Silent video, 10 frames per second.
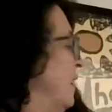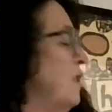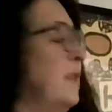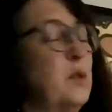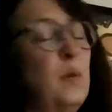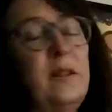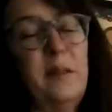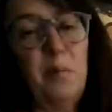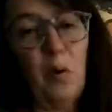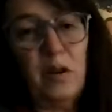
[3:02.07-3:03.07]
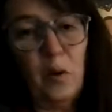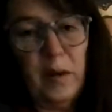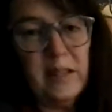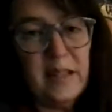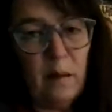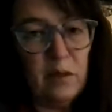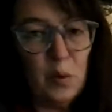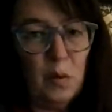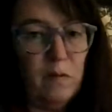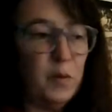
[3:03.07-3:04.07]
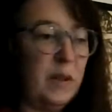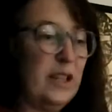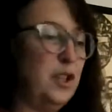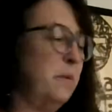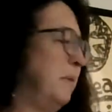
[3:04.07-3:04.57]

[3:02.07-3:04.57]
So why it's important to reestablish wolves where they should